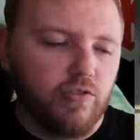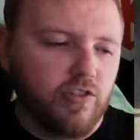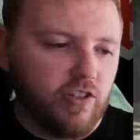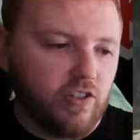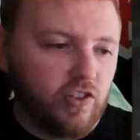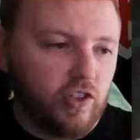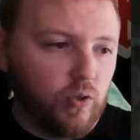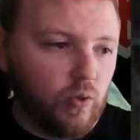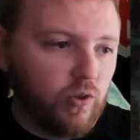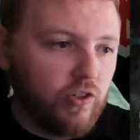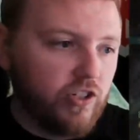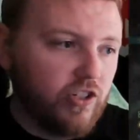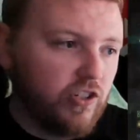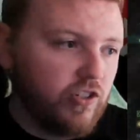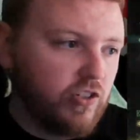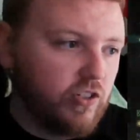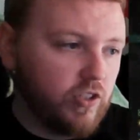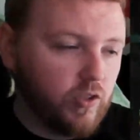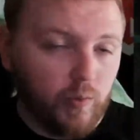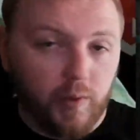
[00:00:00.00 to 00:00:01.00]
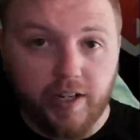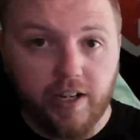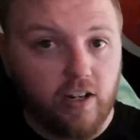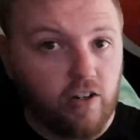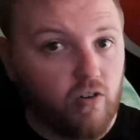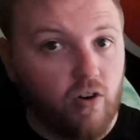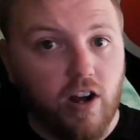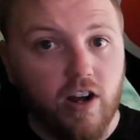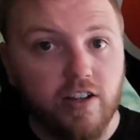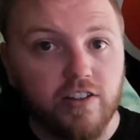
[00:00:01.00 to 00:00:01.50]
a sword to swing
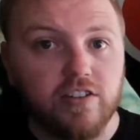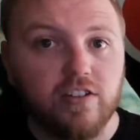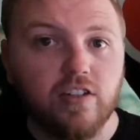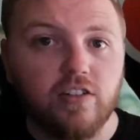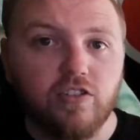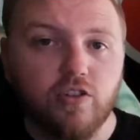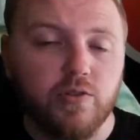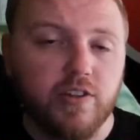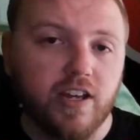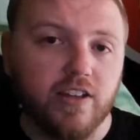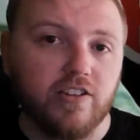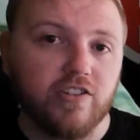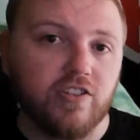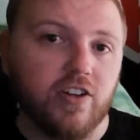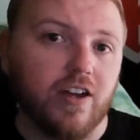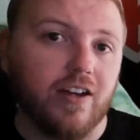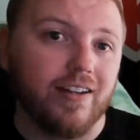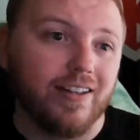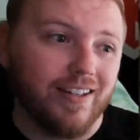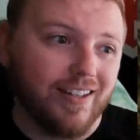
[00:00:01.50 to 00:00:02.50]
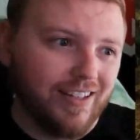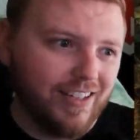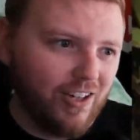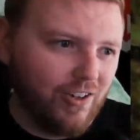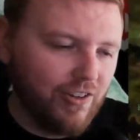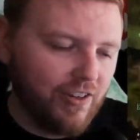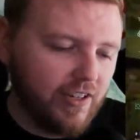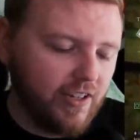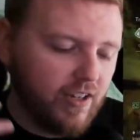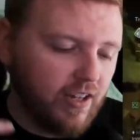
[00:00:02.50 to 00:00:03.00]
across to the other side, kill
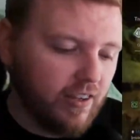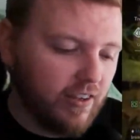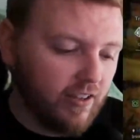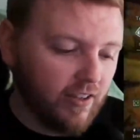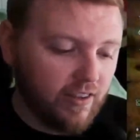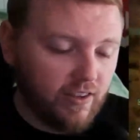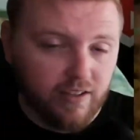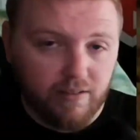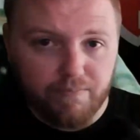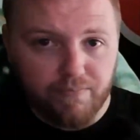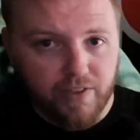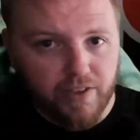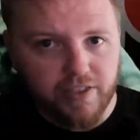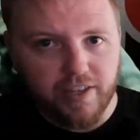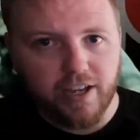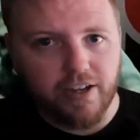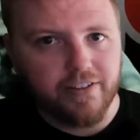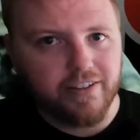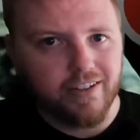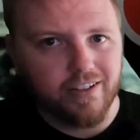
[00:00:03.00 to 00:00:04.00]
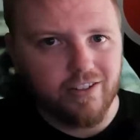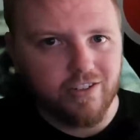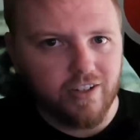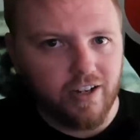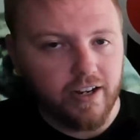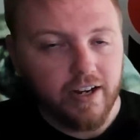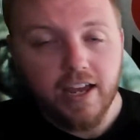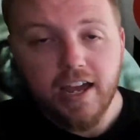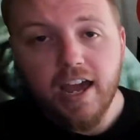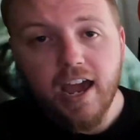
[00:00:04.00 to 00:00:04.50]
the thing on the other
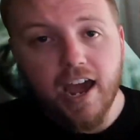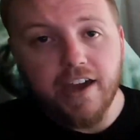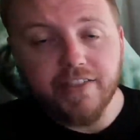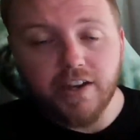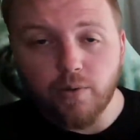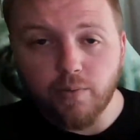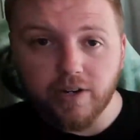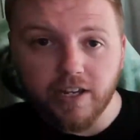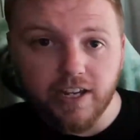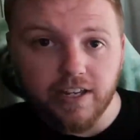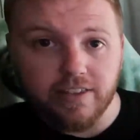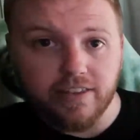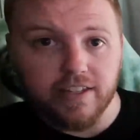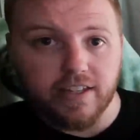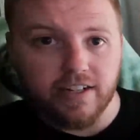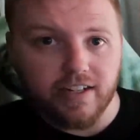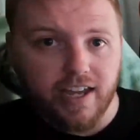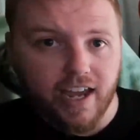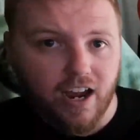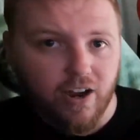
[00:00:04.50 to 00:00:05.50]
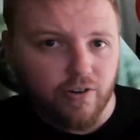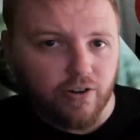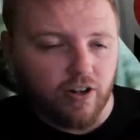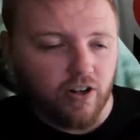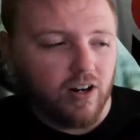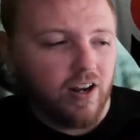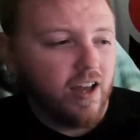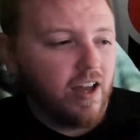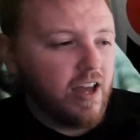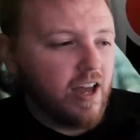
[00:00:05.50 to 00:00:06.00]
side, and that would end the
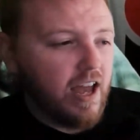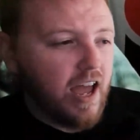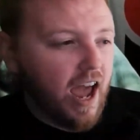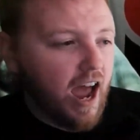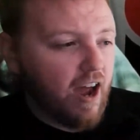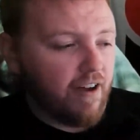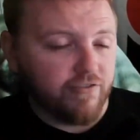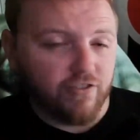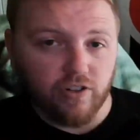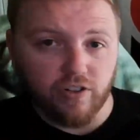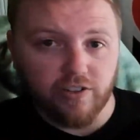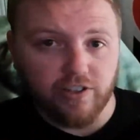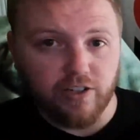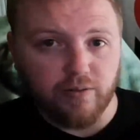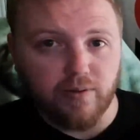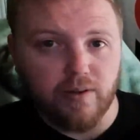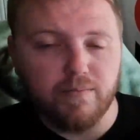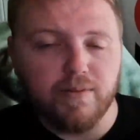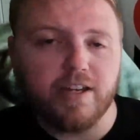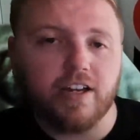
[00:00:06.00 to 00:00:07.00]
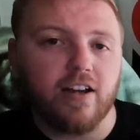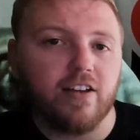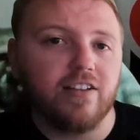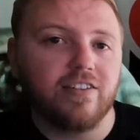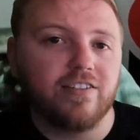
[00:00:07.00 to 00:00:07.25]
encounter after a little bit, because